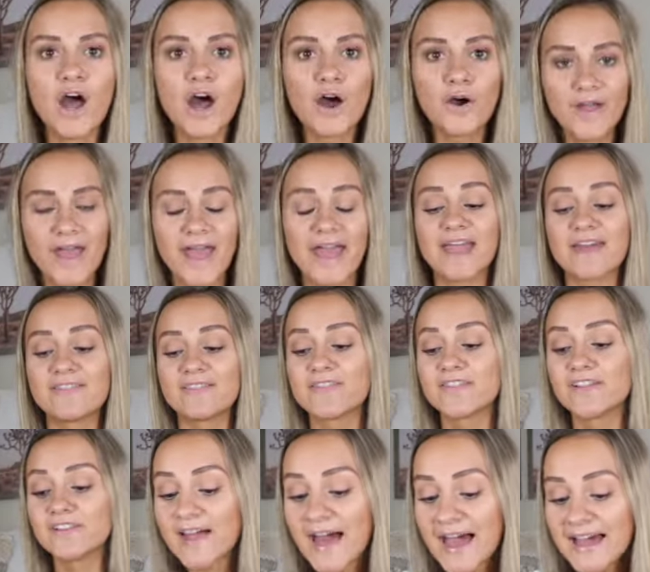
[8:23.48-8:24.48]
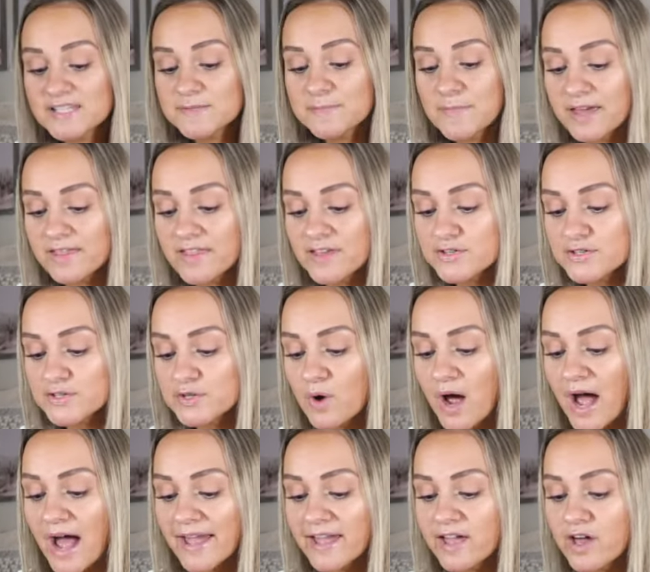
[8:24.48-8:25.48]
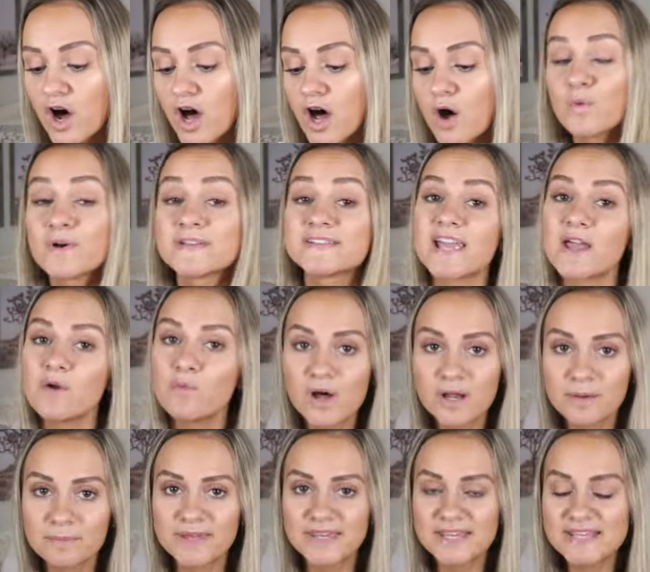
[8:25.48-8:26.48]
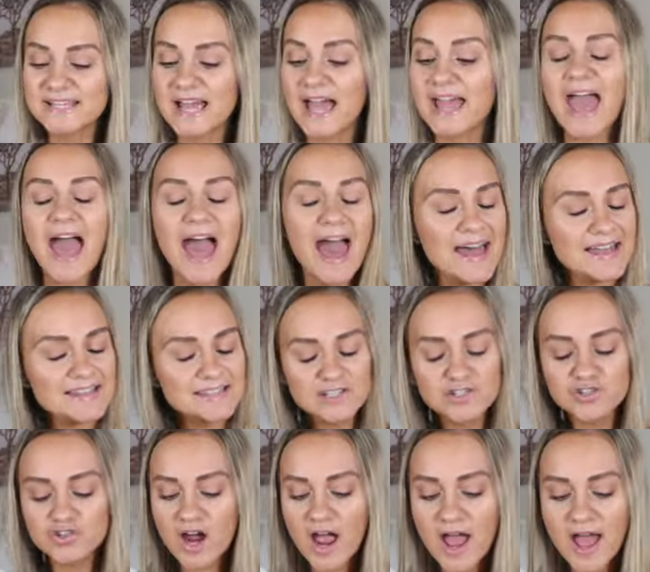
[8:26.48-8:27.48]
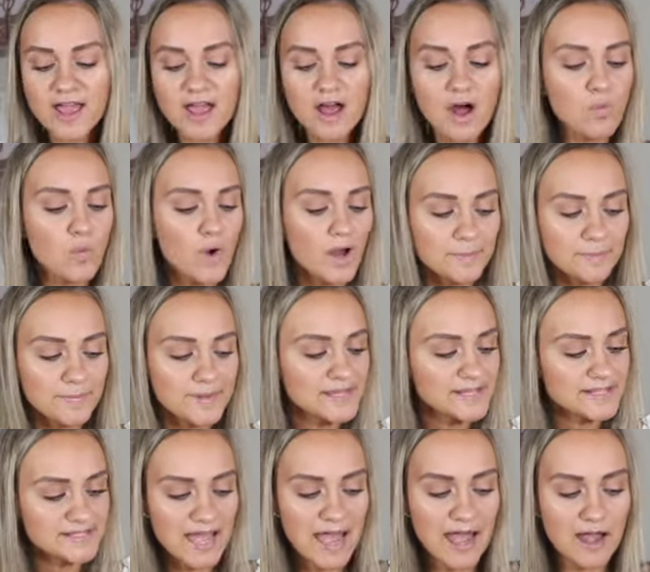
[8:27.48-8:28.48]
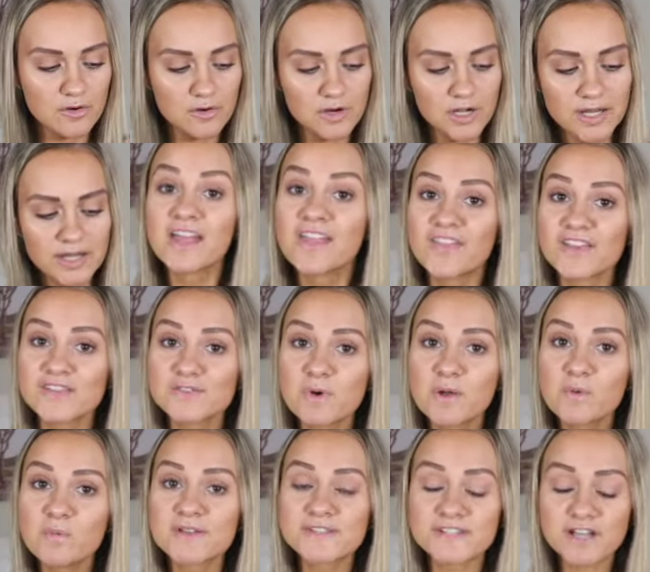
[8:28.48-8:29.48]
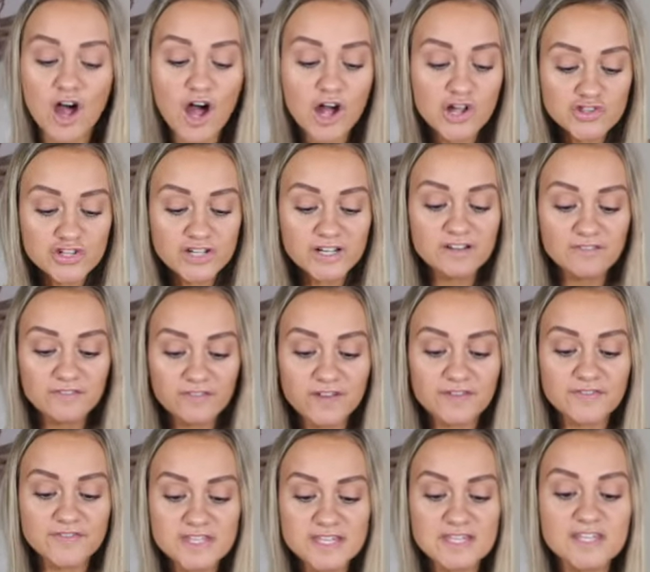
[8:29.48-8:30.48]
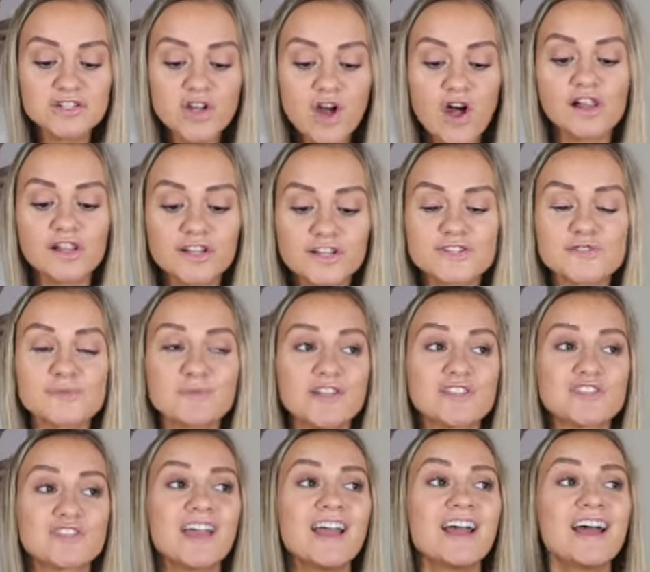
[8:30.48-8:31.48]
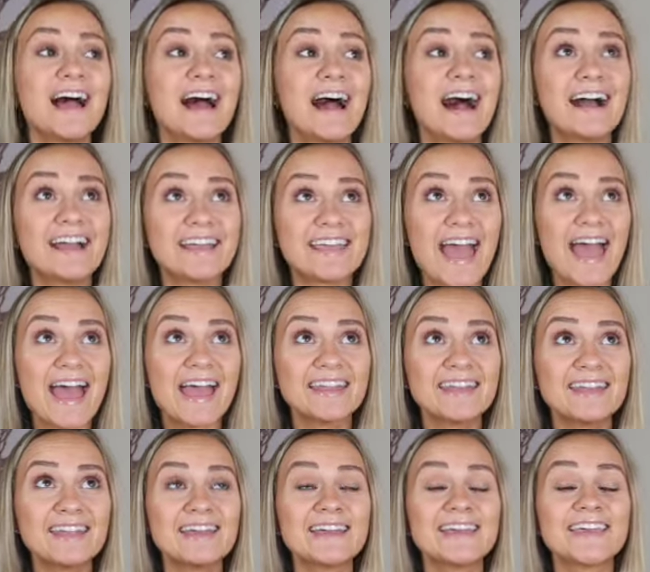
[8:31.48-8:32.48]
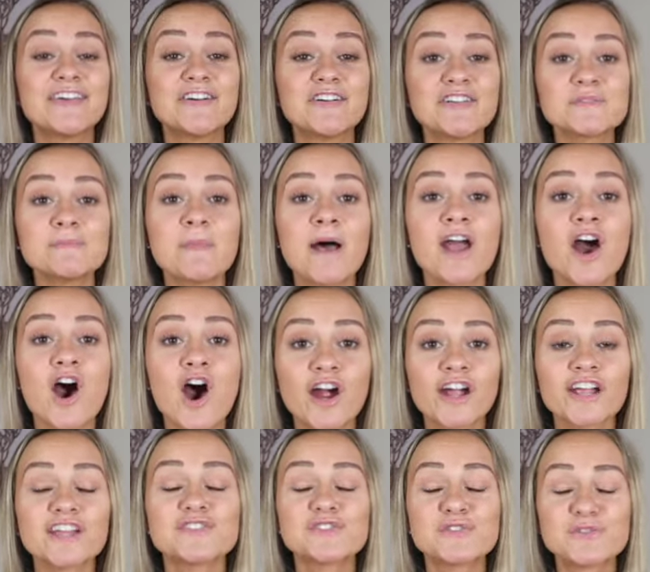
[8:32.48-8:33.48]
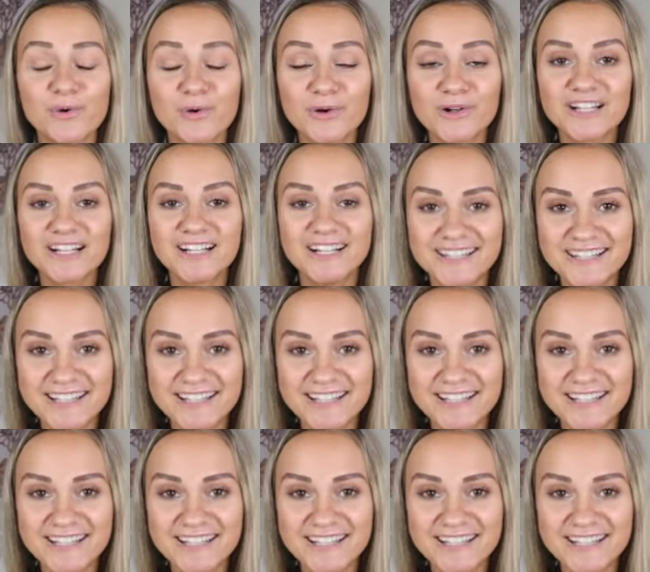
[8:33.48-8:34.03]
Okay, and then the last bathing suit I got was a one piece. I had to try a one piece out. This one was $115, which again, kills my heart and soul.